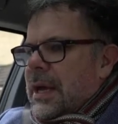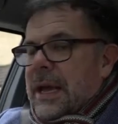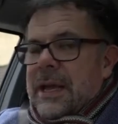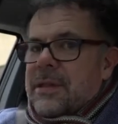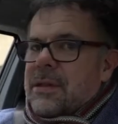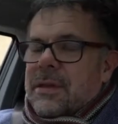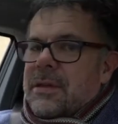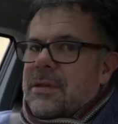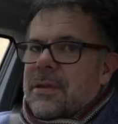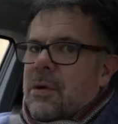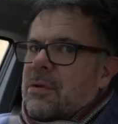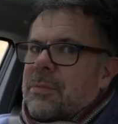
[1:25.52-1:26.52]
and
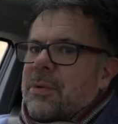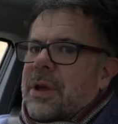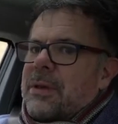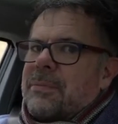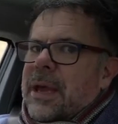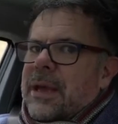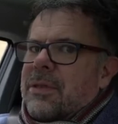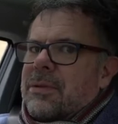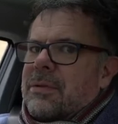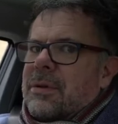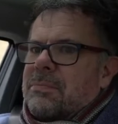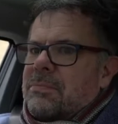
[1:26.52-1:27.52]
it's horrible going back
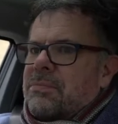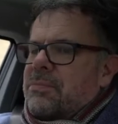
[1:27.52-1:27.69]
to a